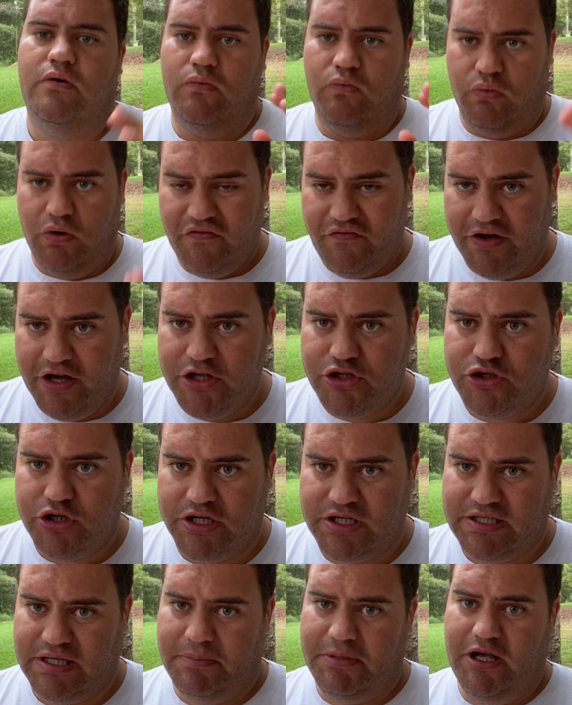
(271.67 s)
With
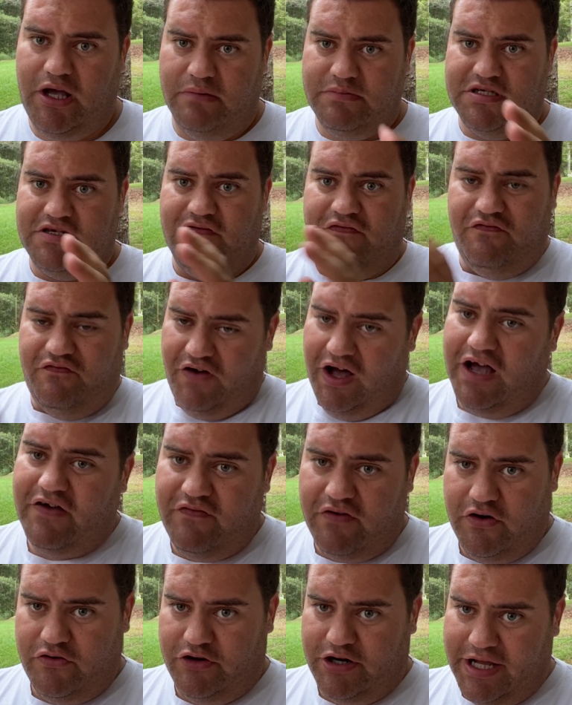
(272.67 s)
interest, that becomes
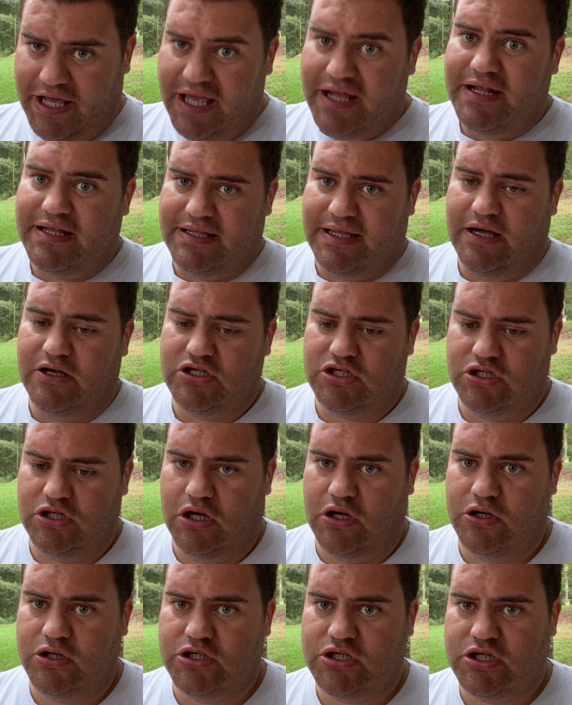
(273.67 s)

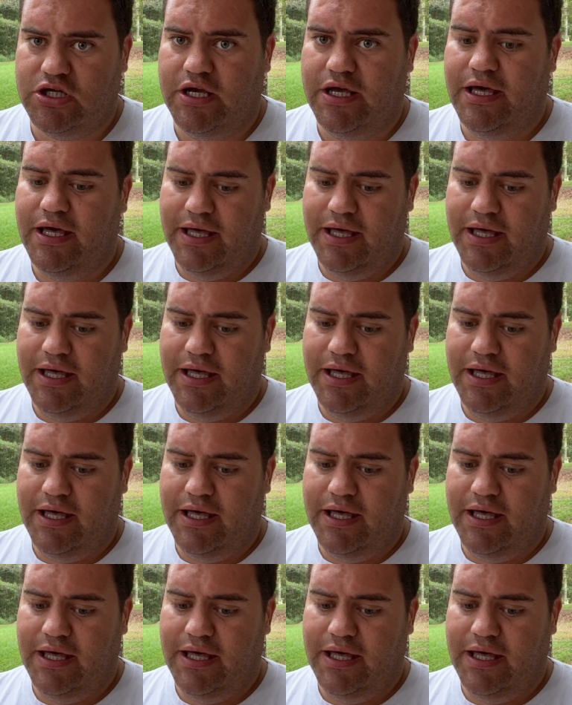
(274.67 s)
$580,000.